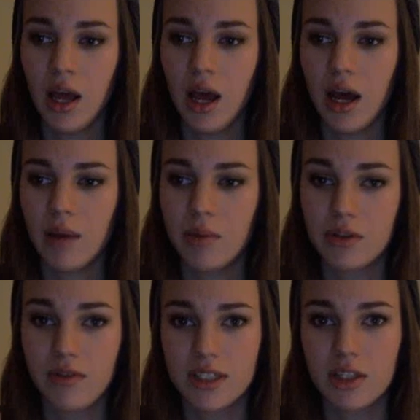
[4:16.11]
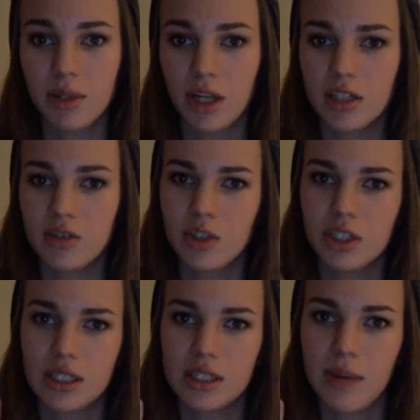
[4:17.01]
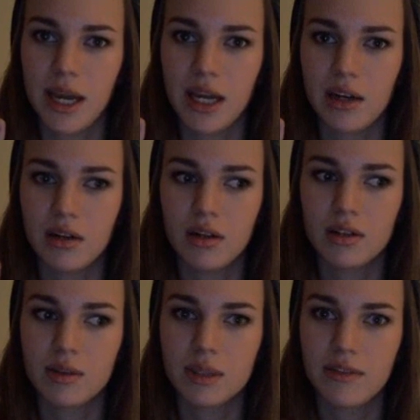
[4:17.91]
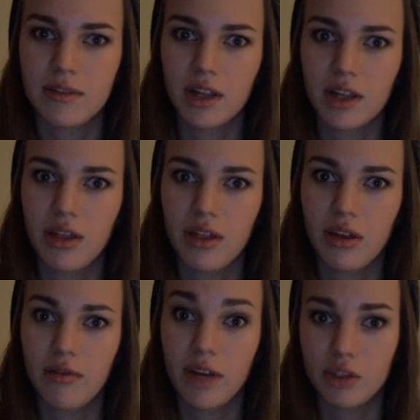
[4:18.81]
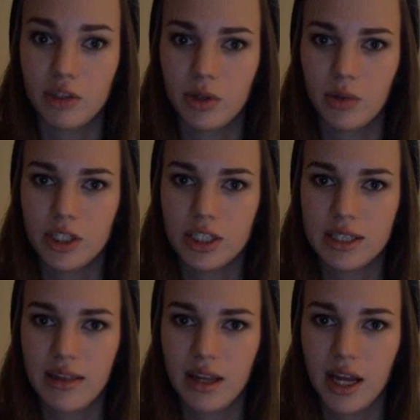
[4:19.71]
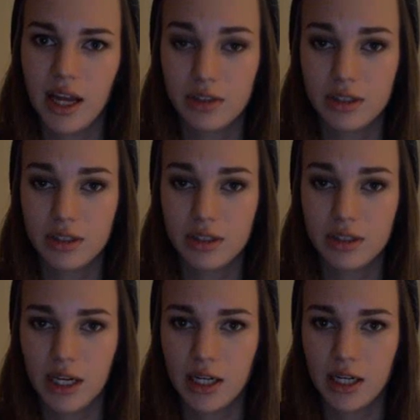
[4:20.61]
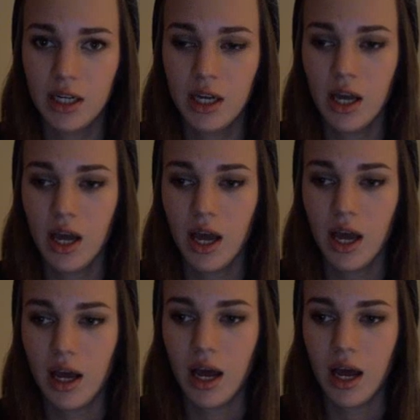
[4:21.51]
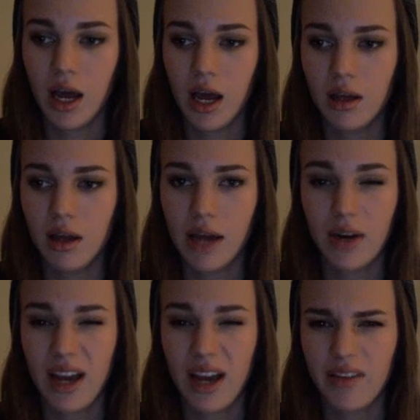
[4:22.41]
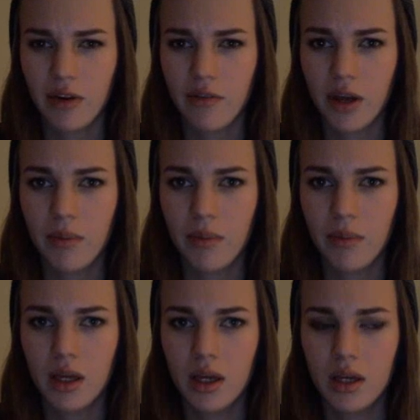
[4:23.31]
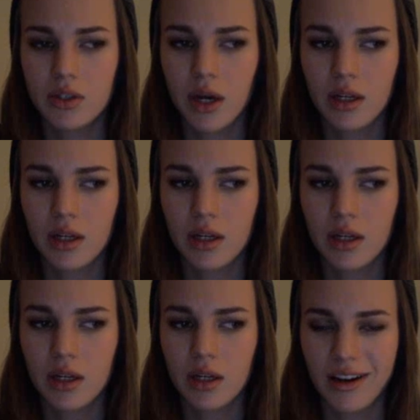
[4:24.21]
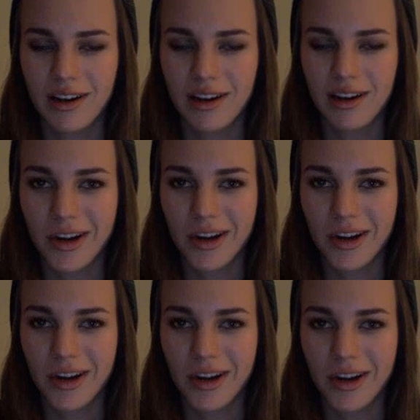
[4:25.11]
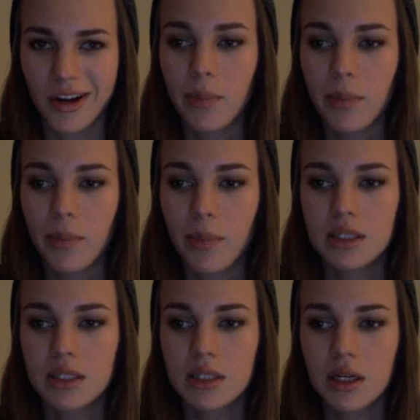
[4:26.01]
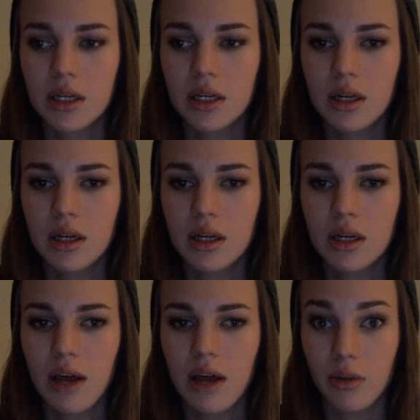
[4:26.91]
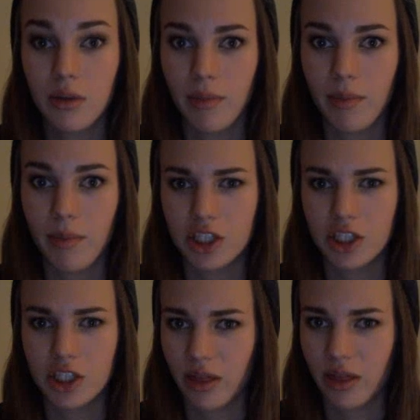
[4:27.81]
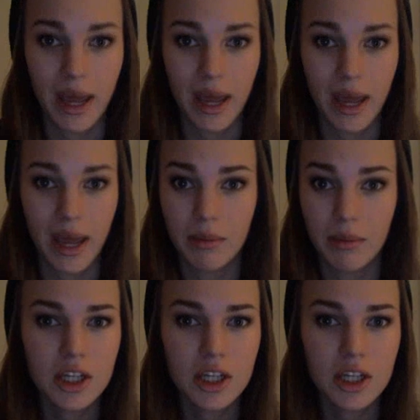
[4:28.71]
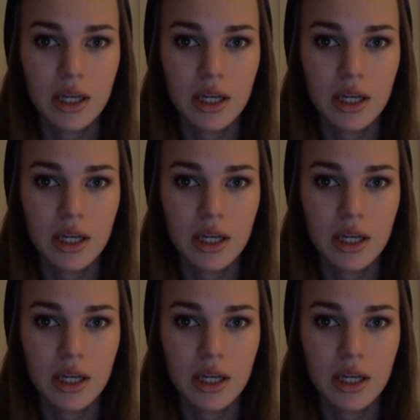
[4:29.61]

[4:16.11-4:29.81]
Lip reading: There's vestibulitis, which is pain specifically with the vestibule, which is at the entrance of the vagina. I don't have either of them, so I'm not an authority on the matter, but I think they're both managed with pain medication.